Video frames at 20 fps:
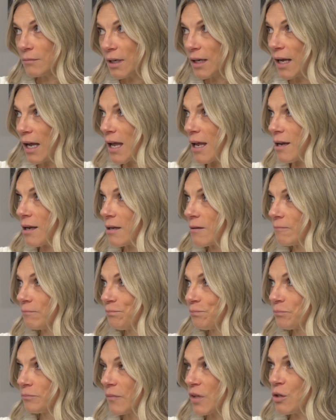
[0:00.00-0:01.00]
again,
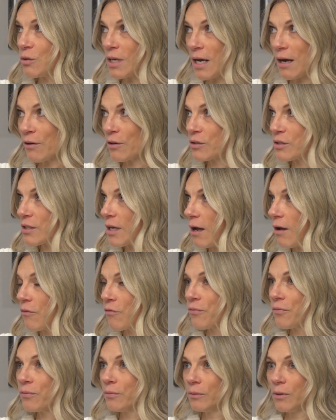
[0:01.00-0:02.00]
you doubt
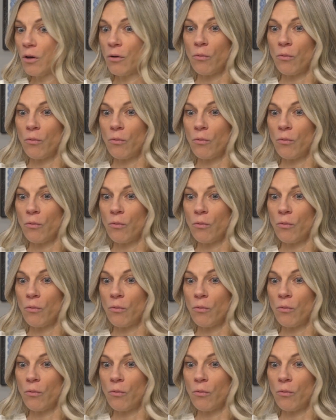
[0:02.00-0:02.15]
yourself.